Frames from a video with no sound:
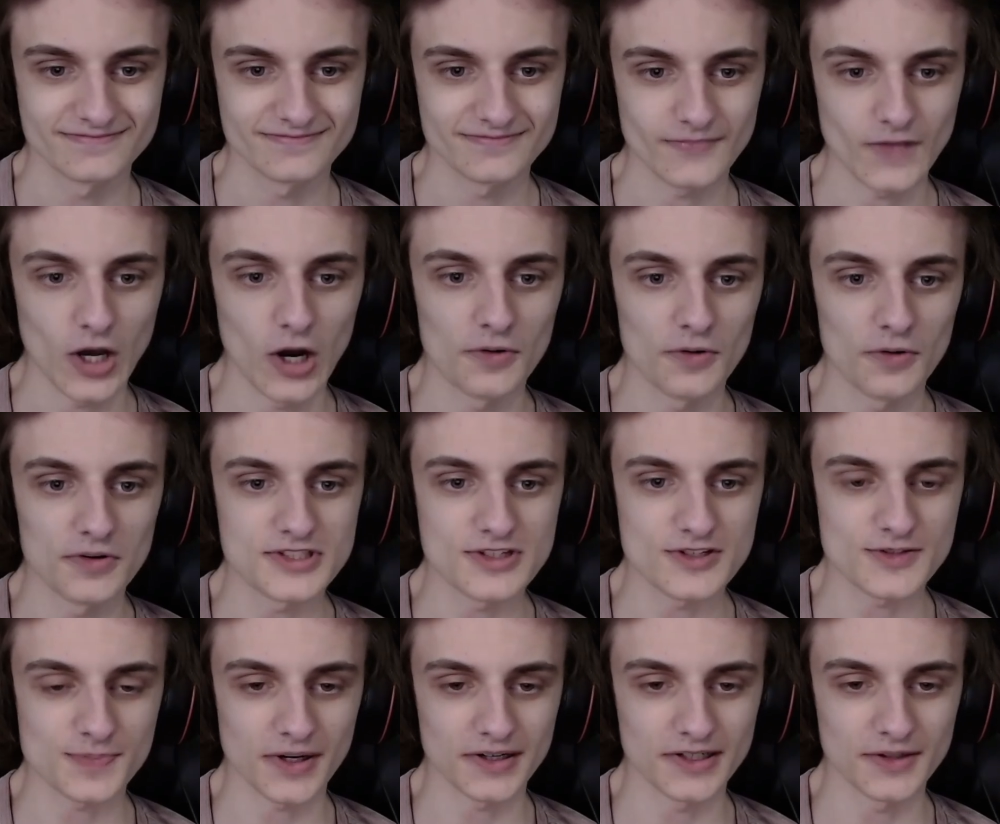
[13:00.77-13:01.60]
Oh, when she
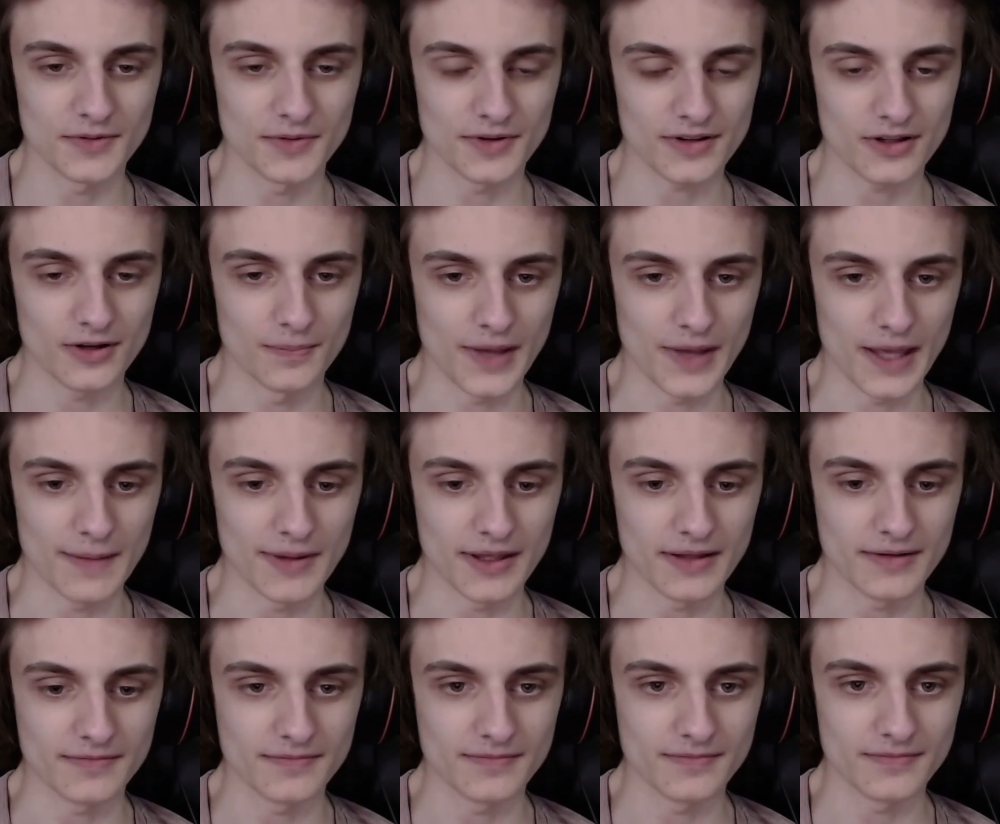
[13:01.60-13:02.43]
was pregnant with a little
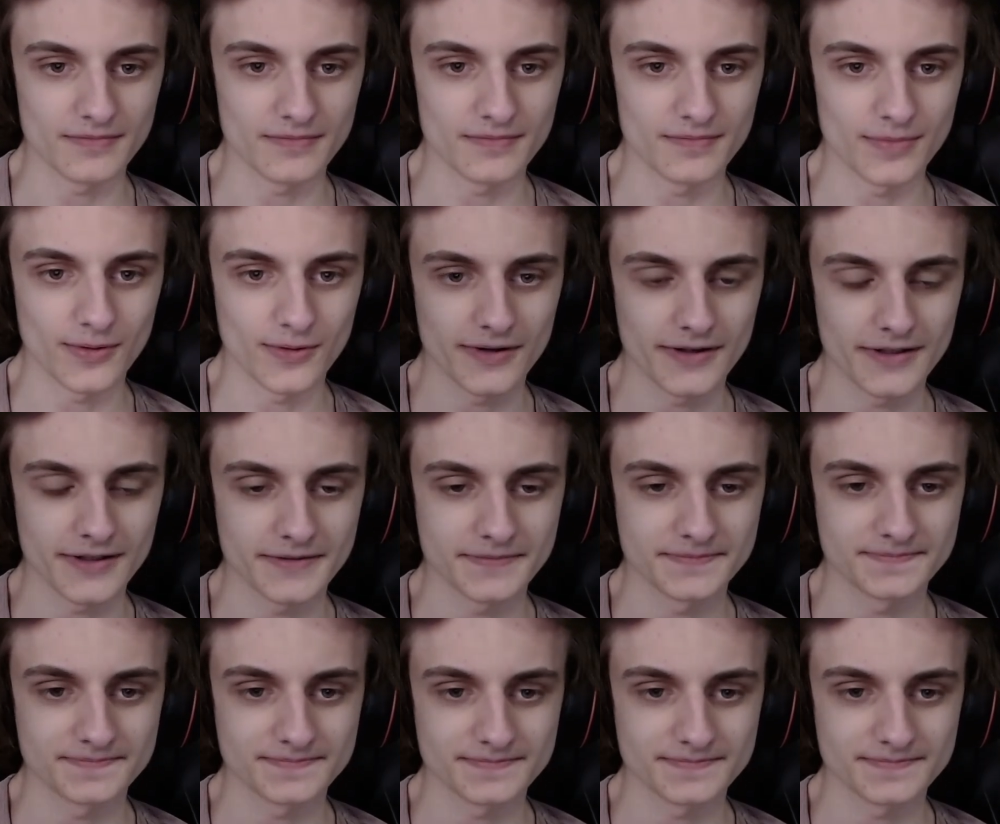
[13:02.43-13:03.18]
baby boy.